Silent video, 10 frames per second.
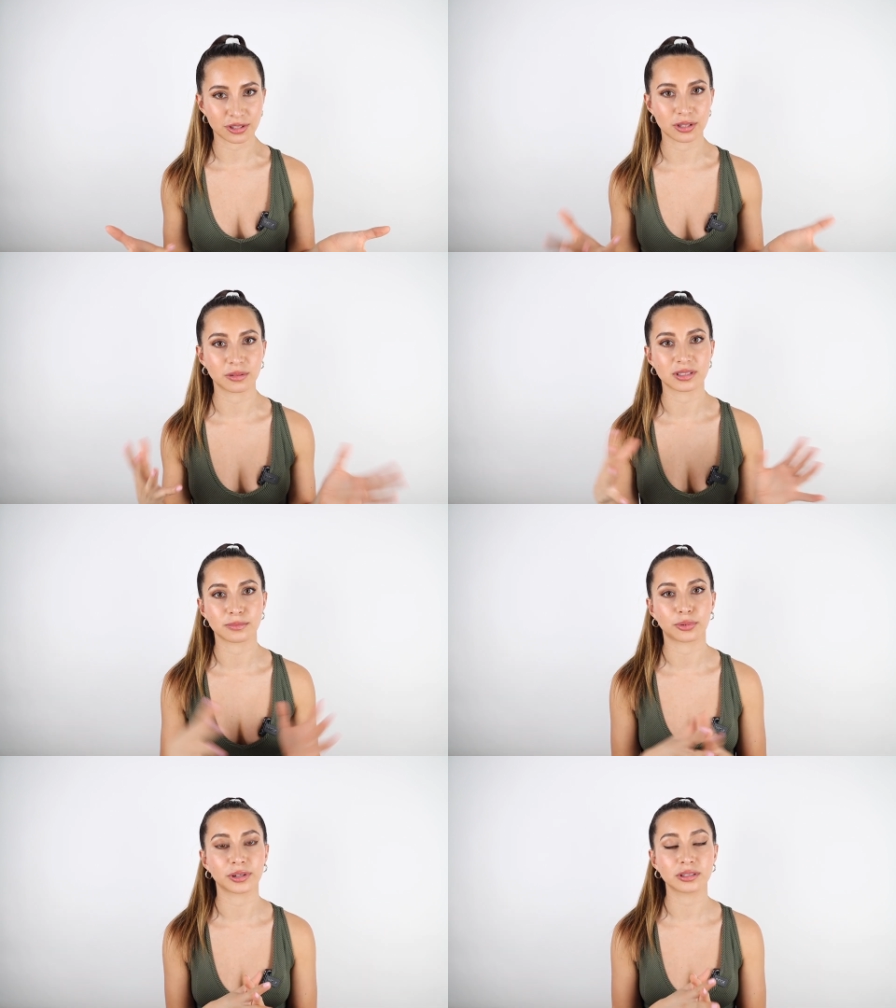So it's
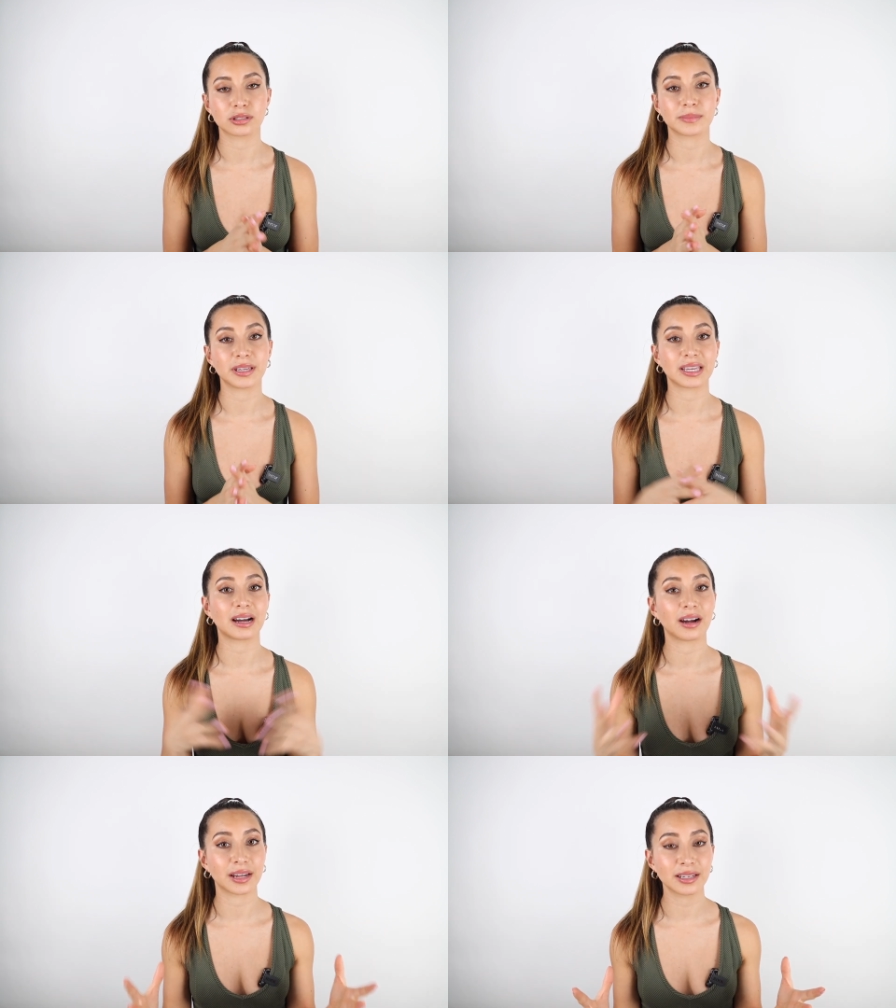important to be
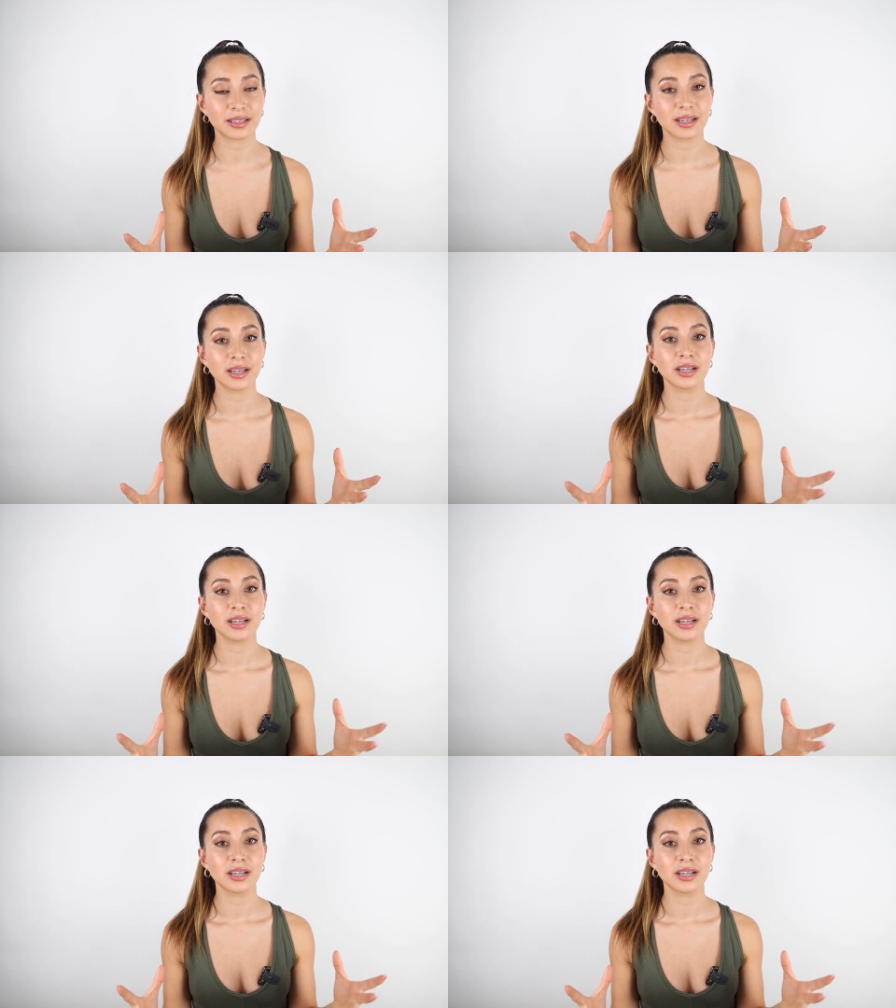kind